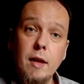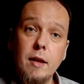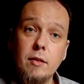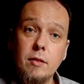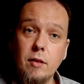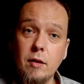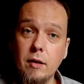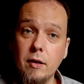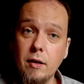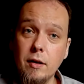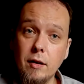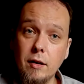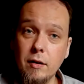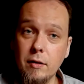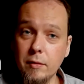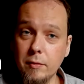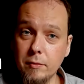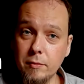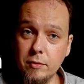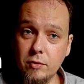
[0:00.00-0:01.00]

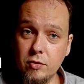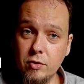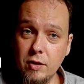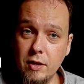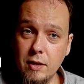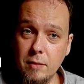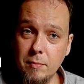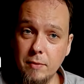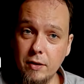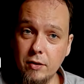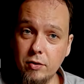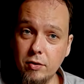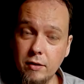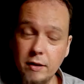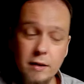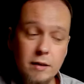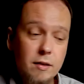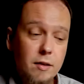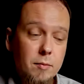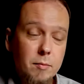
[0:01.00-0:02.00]
the G
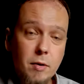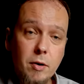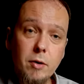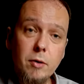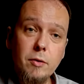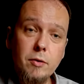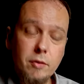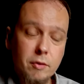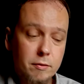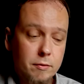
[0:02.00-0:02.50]
Mixolydian mode,